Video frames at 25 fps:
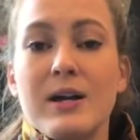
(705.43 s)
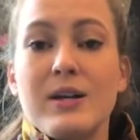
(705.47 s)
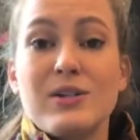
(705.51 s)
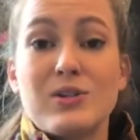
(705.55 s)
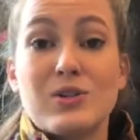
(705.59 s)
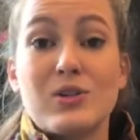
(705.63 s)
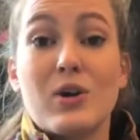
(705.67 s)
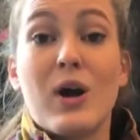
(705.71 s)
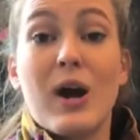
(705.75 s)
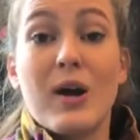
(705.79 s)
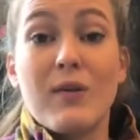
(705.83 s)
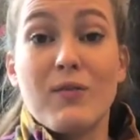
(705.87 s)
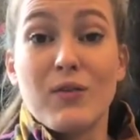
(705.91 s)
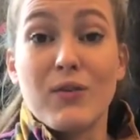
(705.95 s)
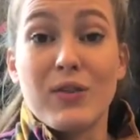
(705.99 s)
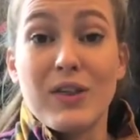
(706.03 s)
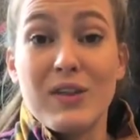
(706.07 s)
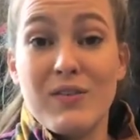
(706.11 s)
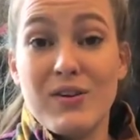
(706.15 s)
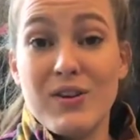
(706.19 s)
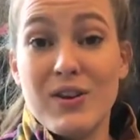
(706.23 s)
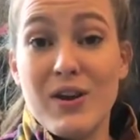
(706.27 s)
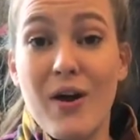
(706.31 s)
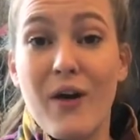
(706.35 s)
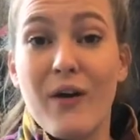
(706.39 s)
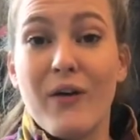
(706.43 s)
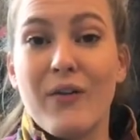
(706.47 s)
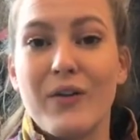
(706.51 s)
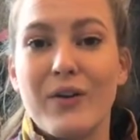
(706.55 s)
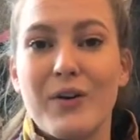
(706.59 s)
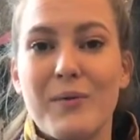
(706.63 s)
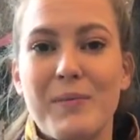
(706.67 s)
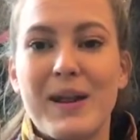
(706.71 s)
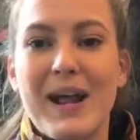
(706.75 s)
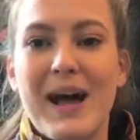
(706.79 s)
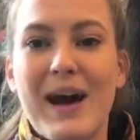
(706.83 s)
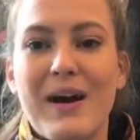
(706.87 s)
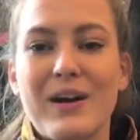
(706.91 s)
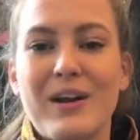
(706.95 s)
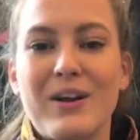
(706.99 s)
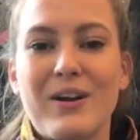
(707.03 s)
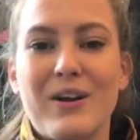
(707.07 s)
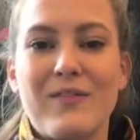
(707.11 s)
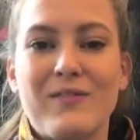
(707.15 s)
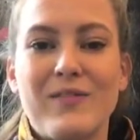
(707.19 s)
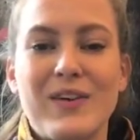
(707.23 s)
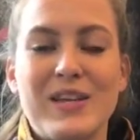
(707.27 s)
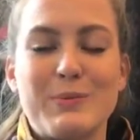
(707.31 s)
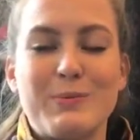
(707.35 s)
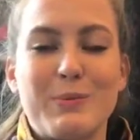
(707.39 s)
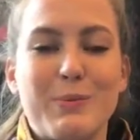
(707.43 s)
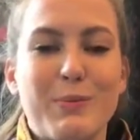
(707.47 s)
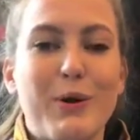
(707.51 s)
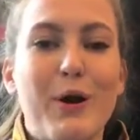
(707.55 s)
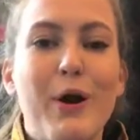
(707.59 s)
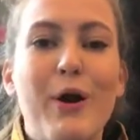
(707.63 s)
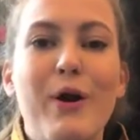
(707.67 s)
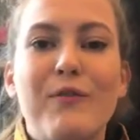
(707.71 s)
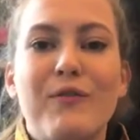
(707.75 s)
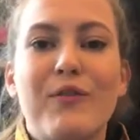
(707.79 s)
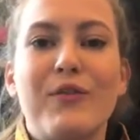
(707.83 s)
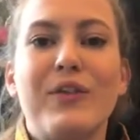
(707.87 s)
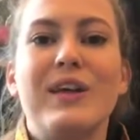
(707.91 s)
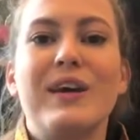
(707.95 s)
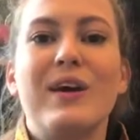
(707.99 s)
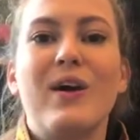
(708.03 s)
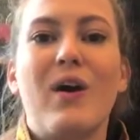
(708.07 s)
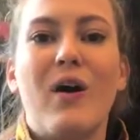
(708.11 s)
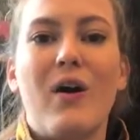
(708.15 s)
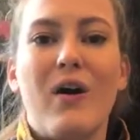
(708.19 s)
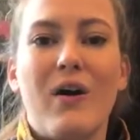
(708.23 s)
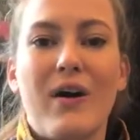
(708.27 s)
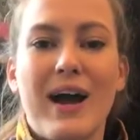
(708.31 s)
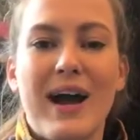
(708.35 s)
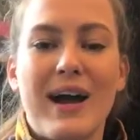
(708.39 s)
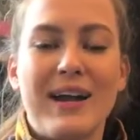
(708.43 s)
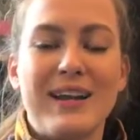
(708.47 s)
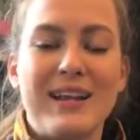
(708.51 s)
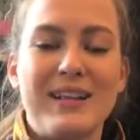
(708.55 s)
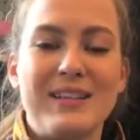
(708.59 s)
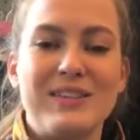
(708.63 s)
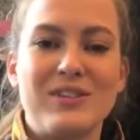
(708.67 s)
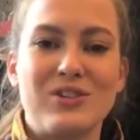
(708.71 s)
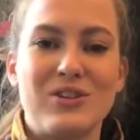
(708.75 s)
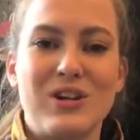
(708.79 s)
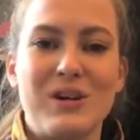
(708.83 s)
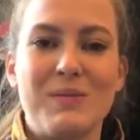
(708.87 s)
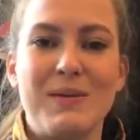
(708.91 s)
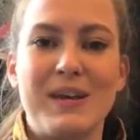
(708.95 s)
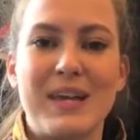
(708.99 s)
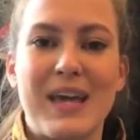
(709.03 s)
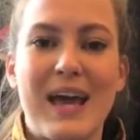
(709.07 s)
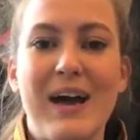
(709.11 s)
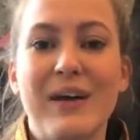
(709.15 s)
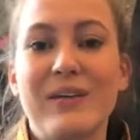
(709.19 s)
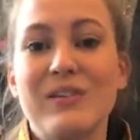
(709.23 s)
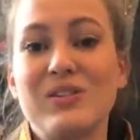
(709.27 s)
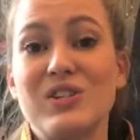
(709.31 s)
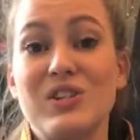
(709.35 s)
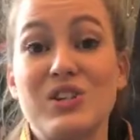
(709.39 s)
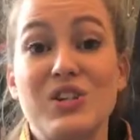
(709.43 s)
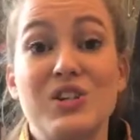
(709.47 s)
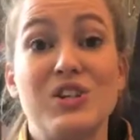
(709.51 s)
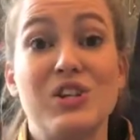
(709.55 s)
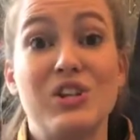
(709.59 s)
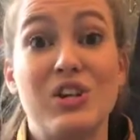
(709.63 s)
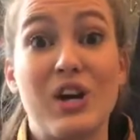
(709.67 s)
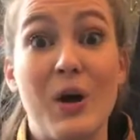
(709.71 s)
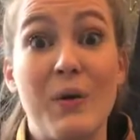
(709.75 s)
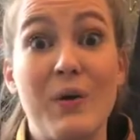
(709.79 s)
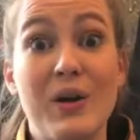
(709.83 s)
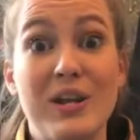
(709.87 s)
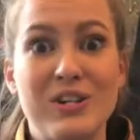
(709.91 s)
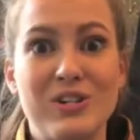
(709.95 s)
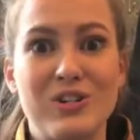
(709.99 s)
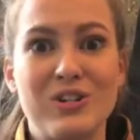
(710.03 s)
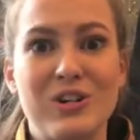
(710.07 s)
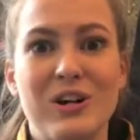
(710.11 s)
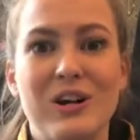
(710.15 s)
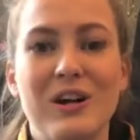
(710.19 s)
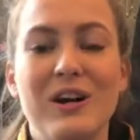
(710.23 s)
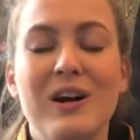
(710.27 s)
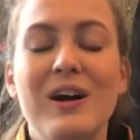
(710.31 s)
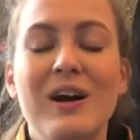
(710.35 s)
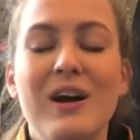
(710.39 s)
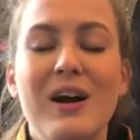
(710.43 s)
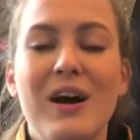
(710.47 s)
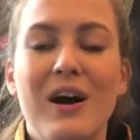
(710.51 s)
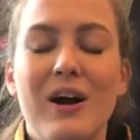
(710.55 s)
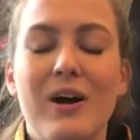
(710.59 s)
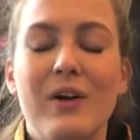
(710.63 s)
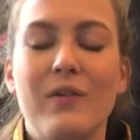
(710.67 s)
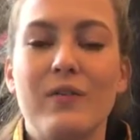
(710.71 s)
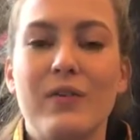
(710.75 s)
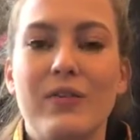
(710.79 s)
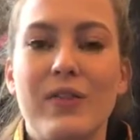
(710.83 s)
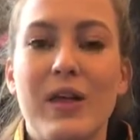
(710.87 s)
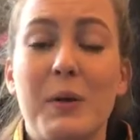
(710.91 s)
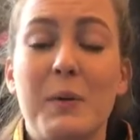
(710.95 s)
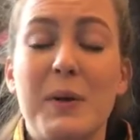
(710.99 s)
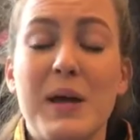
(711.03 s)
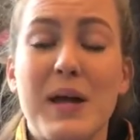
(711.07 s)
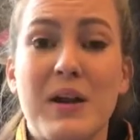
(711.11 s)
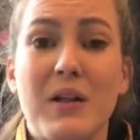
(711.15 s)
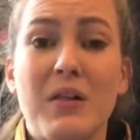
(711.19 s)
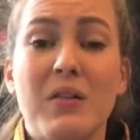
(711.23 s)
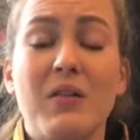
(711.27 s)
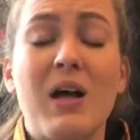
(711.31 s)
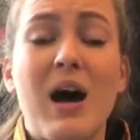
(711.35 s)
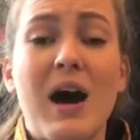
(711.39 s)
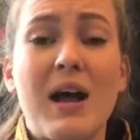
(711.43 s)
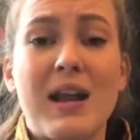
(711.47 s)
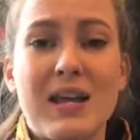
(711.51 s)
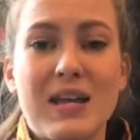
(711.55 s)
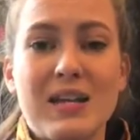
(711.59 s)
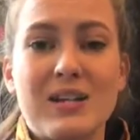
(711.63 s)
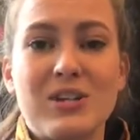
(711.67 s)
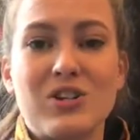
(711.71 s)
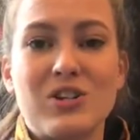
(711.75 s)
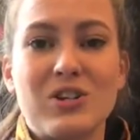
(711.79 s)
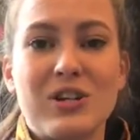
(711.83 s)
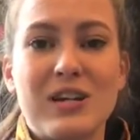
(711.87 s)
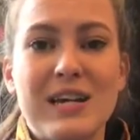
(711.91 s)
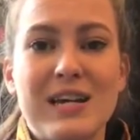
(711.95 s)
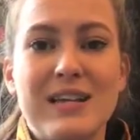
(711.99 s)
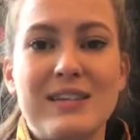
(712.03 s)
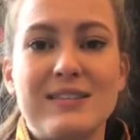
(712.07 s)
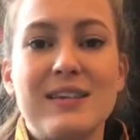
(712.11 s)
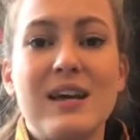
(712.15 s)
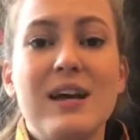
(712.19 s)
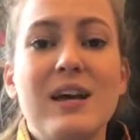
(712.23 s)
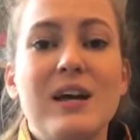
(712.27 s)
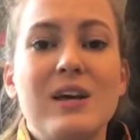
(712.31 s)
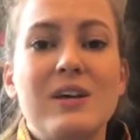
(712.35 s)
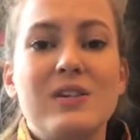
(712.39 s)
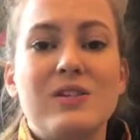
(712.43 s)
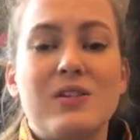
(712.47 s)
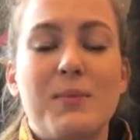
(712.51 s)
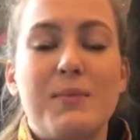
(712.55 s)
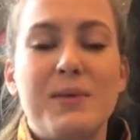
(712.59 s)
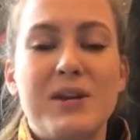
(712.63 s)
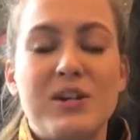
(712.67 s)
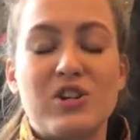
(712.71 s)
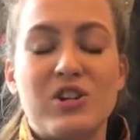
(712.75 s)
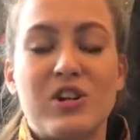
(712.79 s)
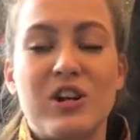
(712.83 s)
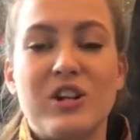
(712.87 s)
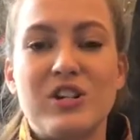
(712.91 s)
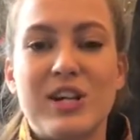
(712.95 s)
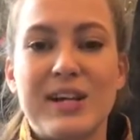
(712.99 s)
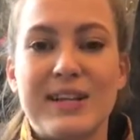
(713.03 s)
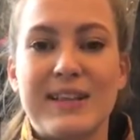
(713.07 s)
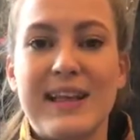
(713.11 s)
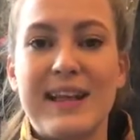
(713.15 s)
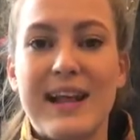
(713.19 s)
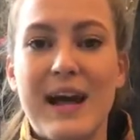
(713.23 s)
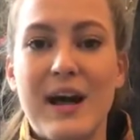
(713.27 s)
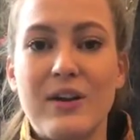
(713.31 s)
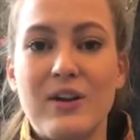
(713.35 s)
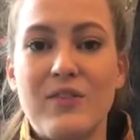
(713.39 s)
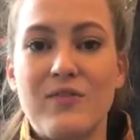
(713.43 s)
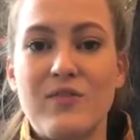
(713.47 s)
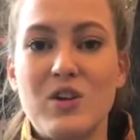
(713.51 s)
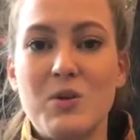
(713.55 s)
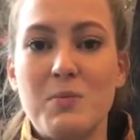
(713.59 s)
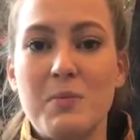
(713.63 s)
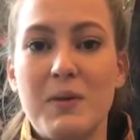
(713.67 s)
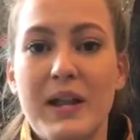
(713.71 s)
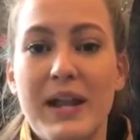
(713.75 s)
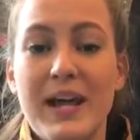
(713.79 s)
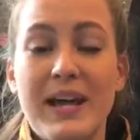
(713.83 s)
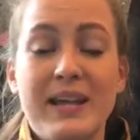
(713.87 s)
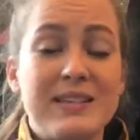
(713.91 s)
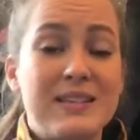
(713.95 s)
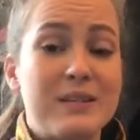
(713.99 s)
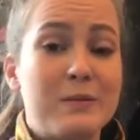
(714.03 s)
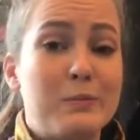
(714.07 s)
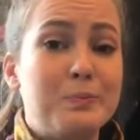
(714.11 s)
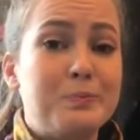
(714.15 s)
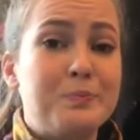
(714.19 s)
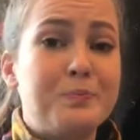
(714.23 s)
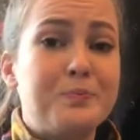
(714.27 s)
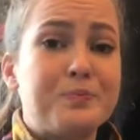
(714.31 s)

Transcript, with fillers: Sorry for leaving y'all a little bit out here on Facebook, but hopefully y'all had Instagram accounts so you could go enter over there. We had a lot of entries, so be sure to check that out in a few minutes.